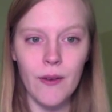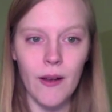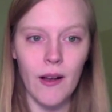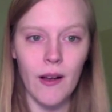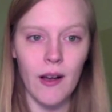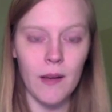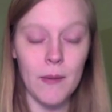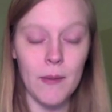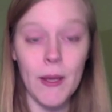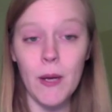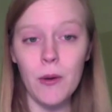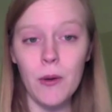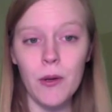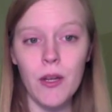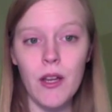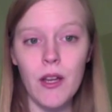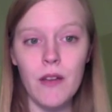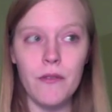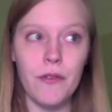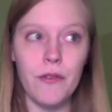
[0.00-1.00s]
Like,
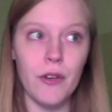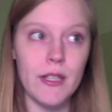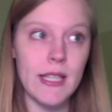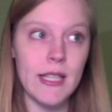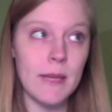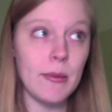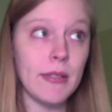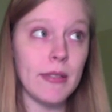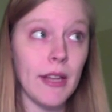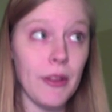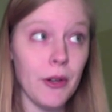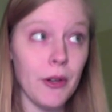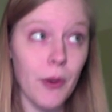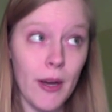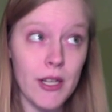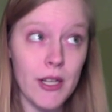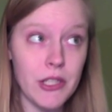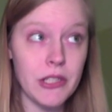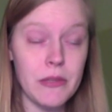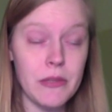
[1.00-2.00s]
for example, another
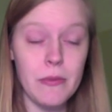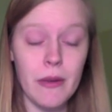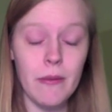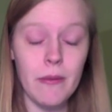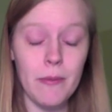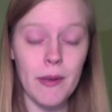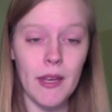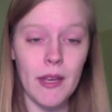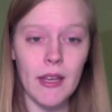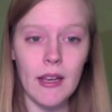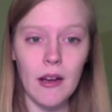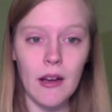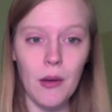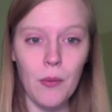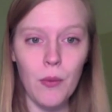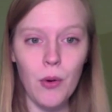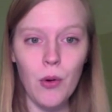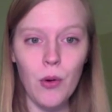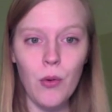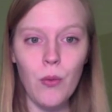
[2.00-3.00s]
question would be
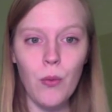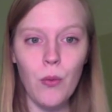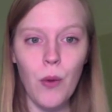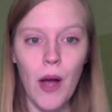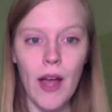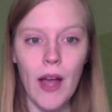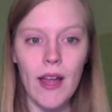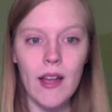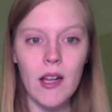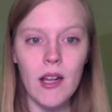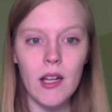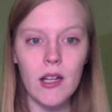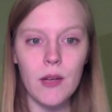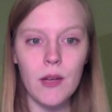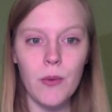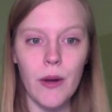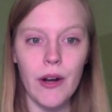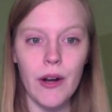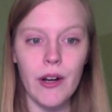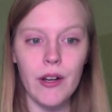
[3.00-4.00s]

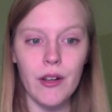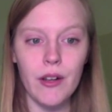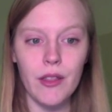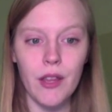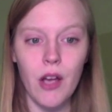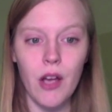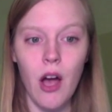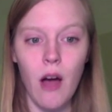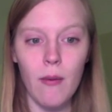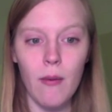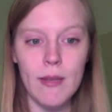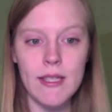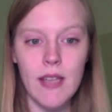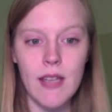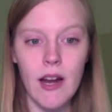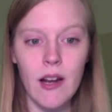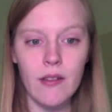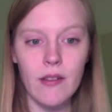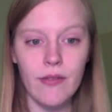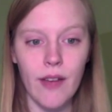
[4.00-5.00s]
what are the common
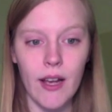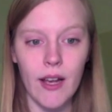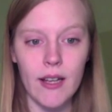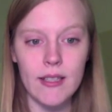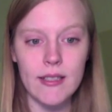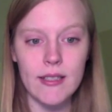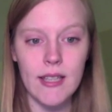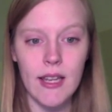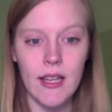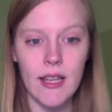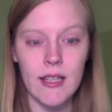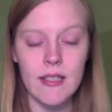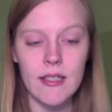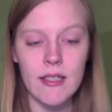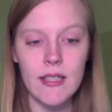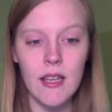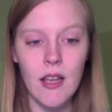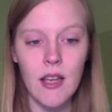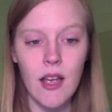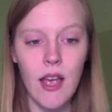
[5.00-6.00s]
side effects
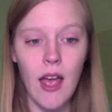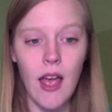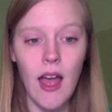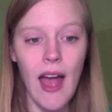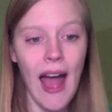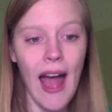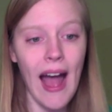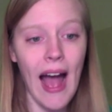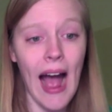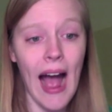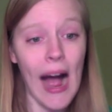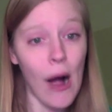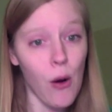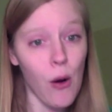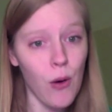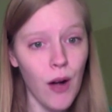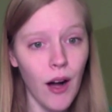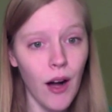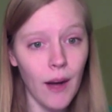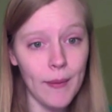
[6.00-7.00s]
and how
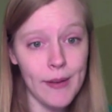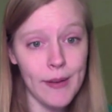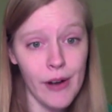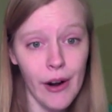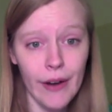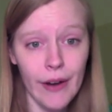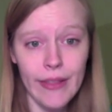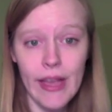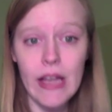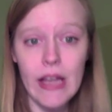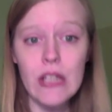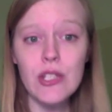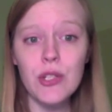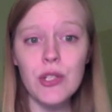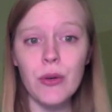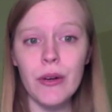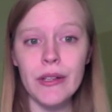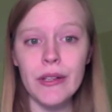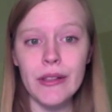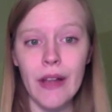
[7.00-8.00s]
common are they?
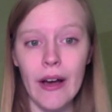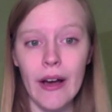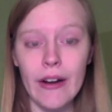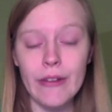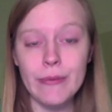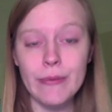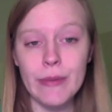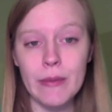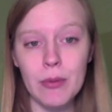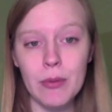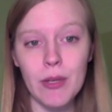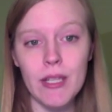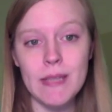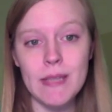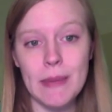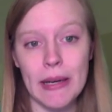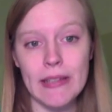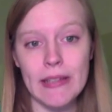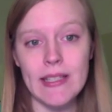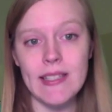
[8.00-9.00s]
Do a lot of people
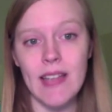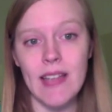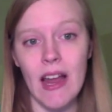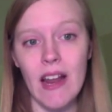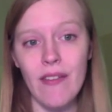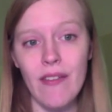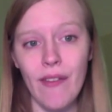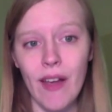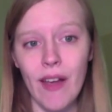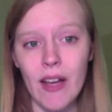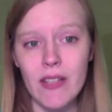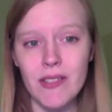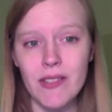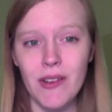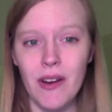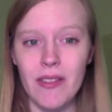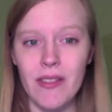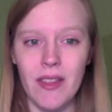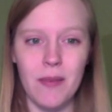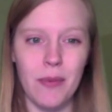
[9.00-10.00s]
experience these side effects, or
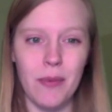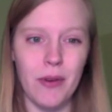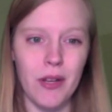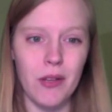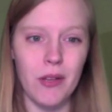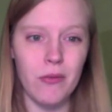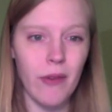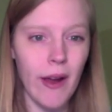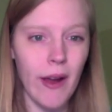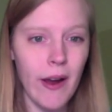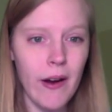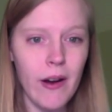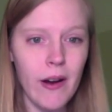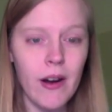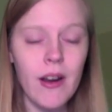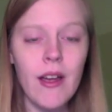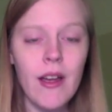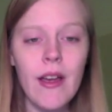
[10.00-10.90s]
are they pretty rare?